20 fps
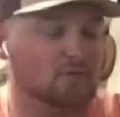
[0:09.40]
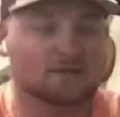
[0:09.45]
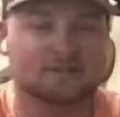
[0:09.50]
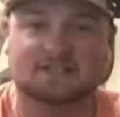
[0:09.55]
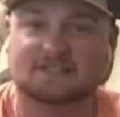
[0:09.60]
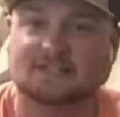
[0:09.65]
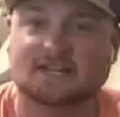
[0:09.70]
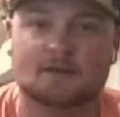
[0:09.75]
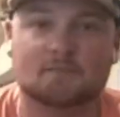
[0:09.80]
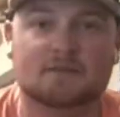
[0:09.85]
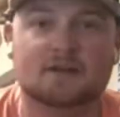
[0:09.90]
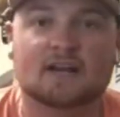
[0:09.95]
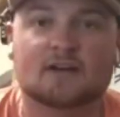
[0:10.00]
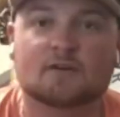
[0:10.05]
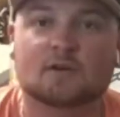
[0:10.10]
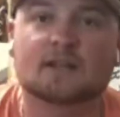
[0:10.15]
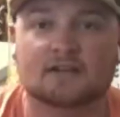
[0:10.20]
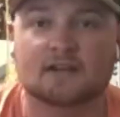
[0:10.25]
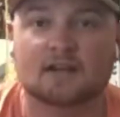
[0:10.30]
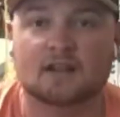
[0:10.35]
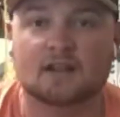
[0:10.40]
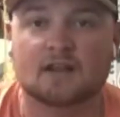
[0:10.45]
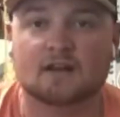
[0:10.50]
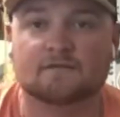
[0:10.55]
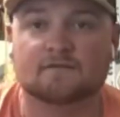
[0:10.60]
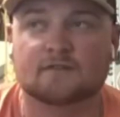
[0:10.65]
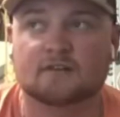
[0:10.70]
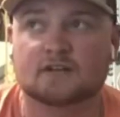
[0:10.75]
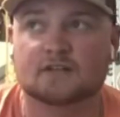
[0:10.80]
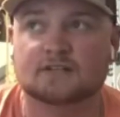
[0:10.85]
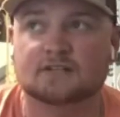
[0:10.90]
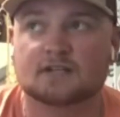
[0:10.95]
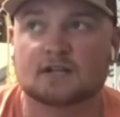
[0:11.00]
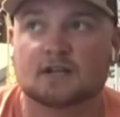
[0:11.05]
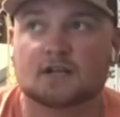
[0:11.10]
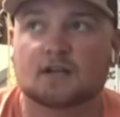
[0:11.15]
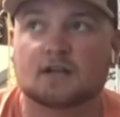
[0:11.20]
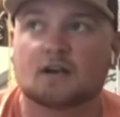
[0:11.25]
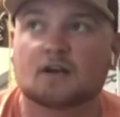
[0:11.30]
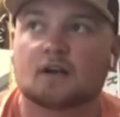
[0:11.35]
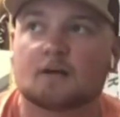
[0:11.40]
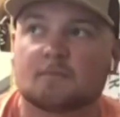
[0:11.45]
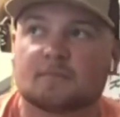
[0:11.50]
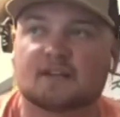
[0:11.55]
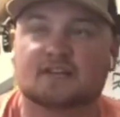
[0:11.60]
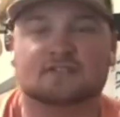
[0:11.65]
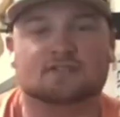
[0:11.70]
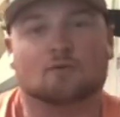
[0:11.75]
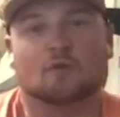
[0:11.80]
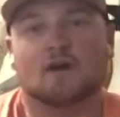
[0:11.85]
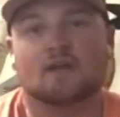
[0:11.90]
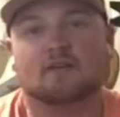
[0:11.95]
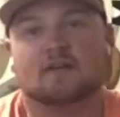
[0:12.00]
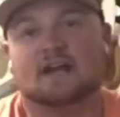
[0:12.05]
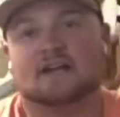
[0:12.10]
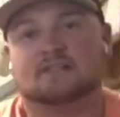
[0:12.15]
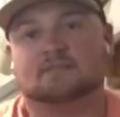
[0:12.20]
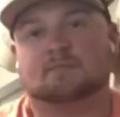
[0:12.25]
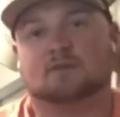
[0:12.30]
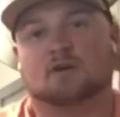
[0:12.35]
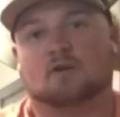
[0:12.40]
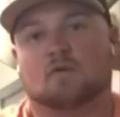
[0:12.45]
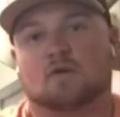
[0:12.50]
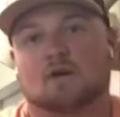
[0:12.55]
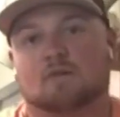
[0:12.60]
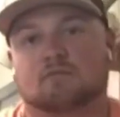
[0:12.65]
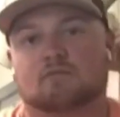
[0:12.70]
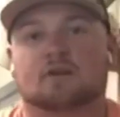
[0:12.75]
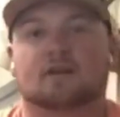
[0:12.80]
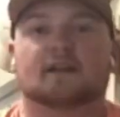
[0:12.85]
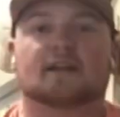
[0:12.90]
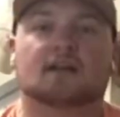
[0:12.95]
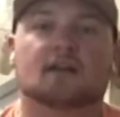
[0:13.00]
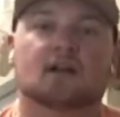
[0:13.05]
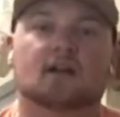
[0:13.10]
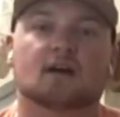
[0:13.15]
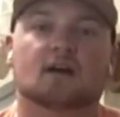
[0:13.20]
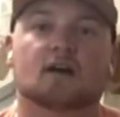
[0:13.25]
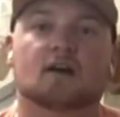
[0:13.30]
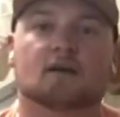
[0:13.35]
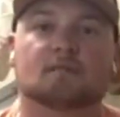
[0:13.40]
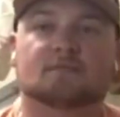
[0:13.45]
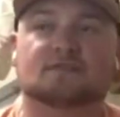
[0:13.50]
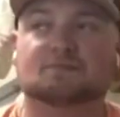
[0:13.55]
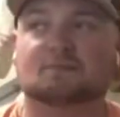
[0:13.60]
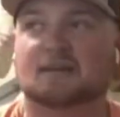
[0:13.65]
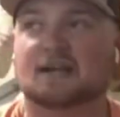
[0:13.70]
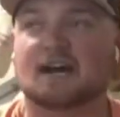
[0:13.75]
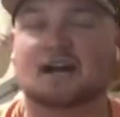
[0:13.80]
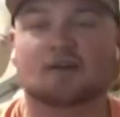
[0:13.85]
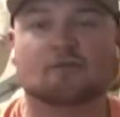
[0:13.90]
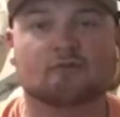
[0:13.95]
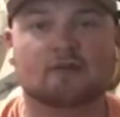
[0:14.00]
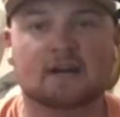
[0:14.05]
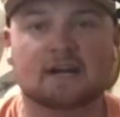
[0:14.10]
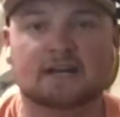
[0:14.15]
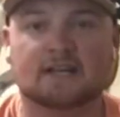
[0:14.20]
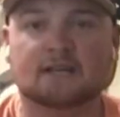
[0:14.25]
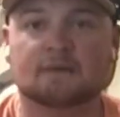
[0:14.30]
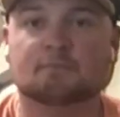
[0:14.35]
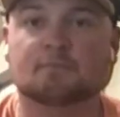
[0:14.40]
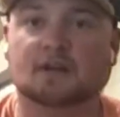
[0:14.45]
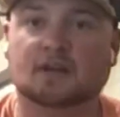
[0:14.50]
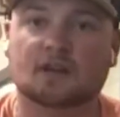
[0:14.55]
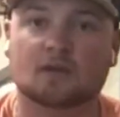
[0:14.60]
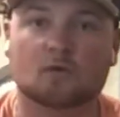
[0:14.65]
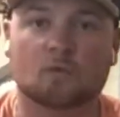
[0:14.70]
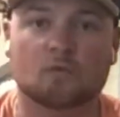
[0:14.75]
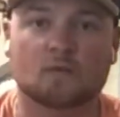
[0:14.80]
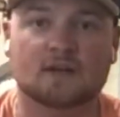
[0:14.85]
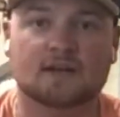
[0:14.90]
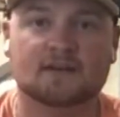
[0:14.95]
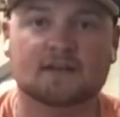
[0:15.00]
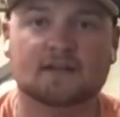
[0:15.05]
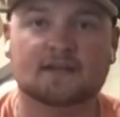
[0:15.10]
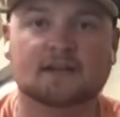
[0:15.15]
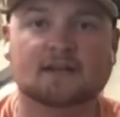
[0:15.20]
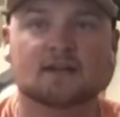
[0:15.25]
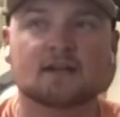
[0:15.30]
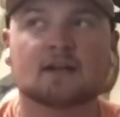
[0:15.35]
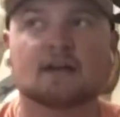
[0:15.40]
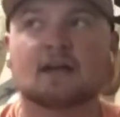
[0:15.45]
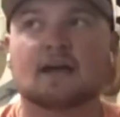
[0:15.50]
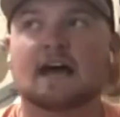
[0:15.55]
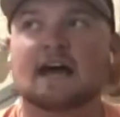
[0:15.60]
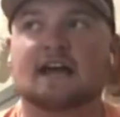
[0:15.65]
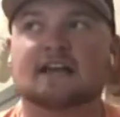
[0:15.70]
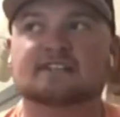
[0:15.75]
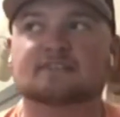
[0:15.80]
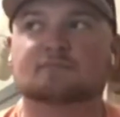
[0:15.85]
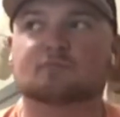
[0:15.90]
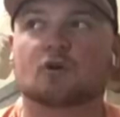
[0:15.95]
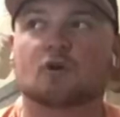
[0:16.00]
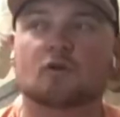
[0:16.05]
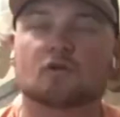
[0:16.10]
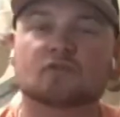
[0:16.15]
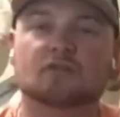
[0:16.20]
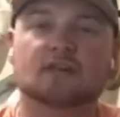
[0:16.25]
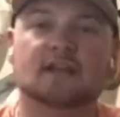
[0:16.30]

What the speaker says: we just ain't been able to get a lot of footage because the weather hasn't been cooperating. It's been kind of rainy, been a little windy, had some colder